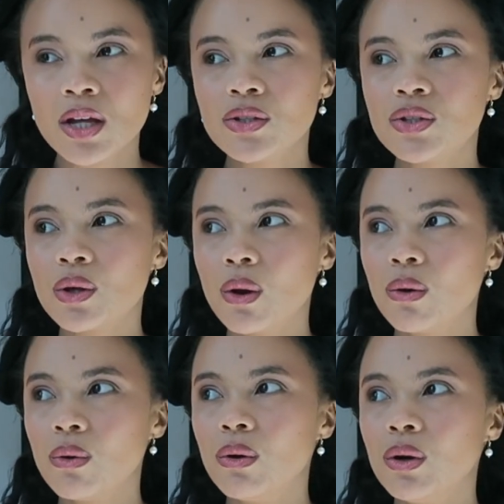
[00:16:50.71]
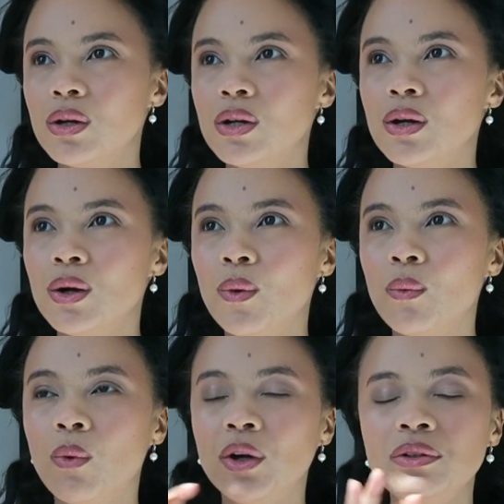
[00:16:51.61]
So
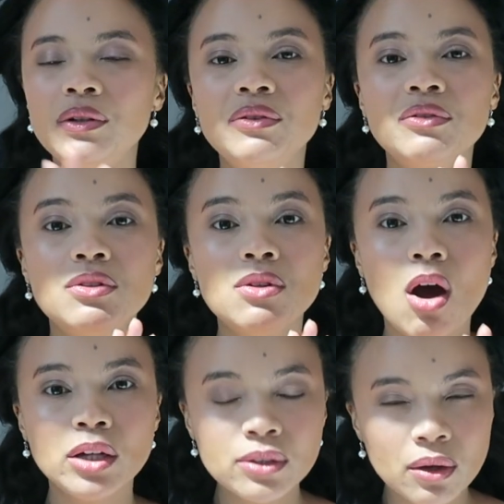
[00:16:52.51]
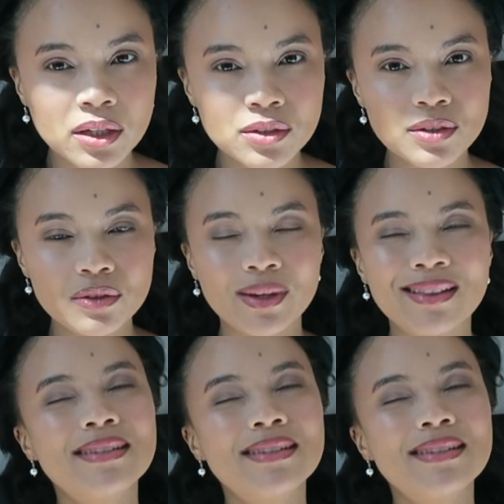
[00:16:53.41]
what you're not going to do, and